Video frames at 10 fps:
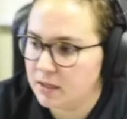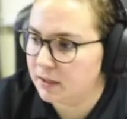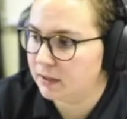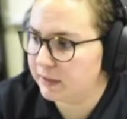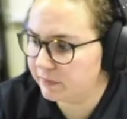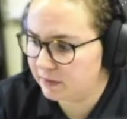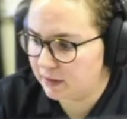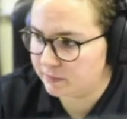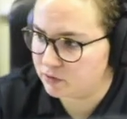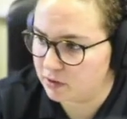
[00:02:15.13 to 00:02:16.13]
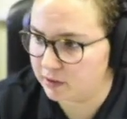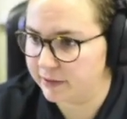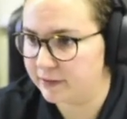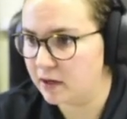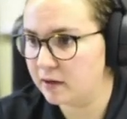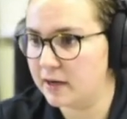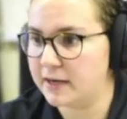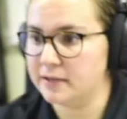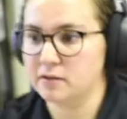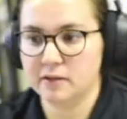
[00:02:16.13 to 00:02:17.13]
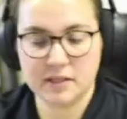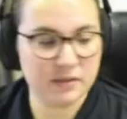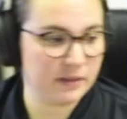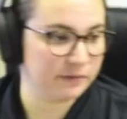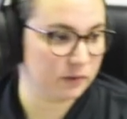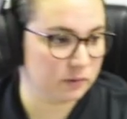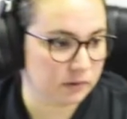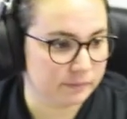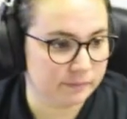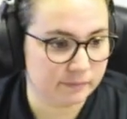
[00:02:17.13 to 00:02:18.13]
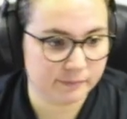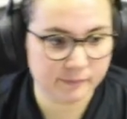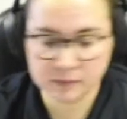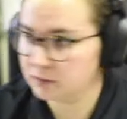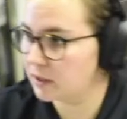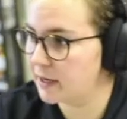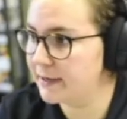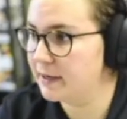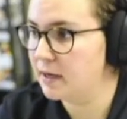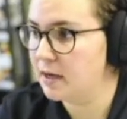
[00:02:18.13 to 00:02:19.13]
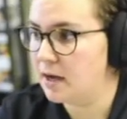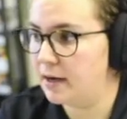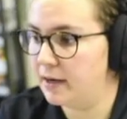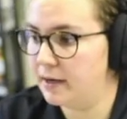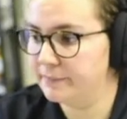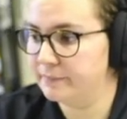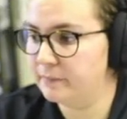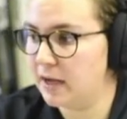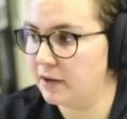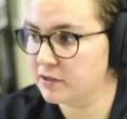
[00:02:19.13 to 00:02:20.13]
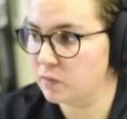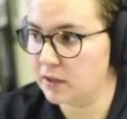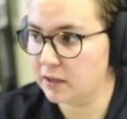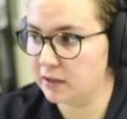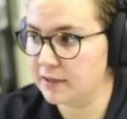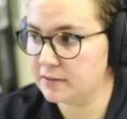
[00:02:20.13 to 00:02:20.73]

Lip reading: even I'm struggling. Alrighty, so this is my flute room, all right? I also want clarinets to